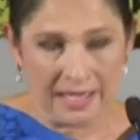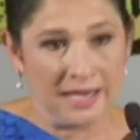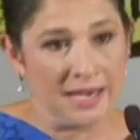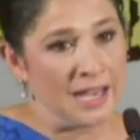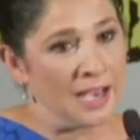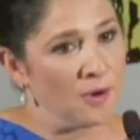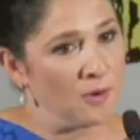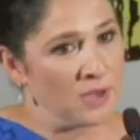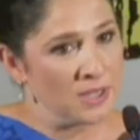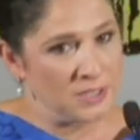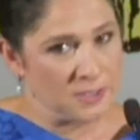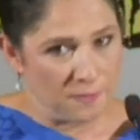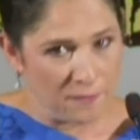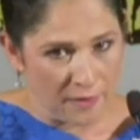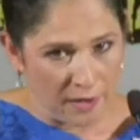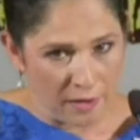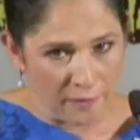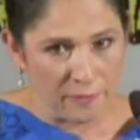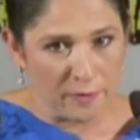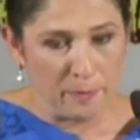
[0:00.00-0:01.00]
Now, it's
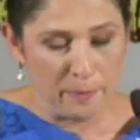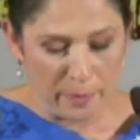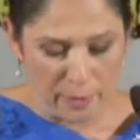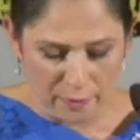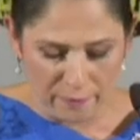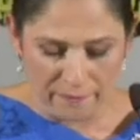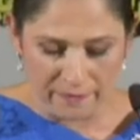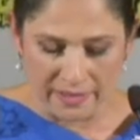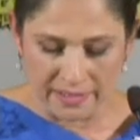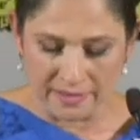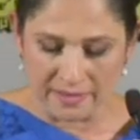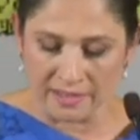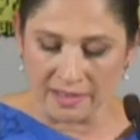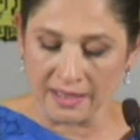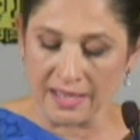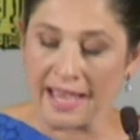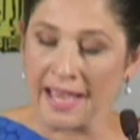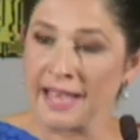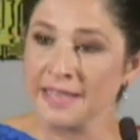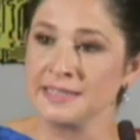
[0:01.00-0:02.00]
far from perfect. The
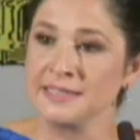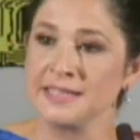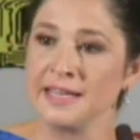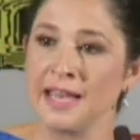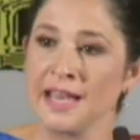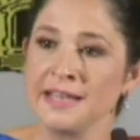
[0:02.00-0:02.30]
last